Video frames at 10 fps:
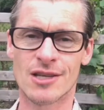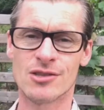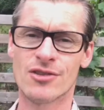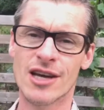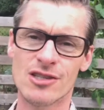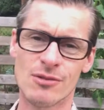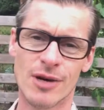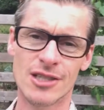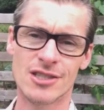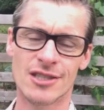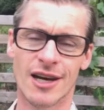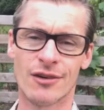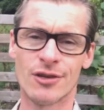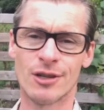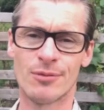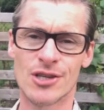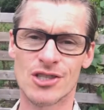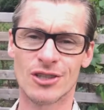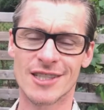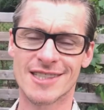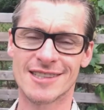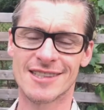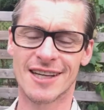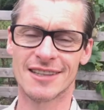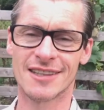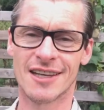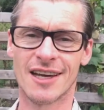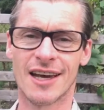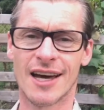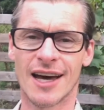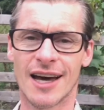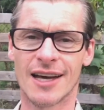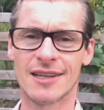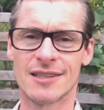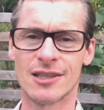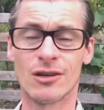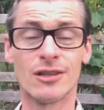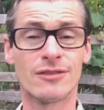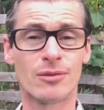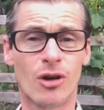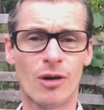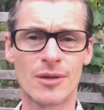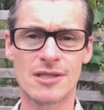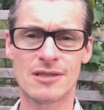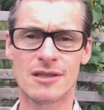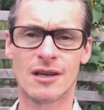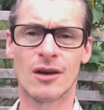So thanks so much. I really appreciate listening tonight and you know leave some comments.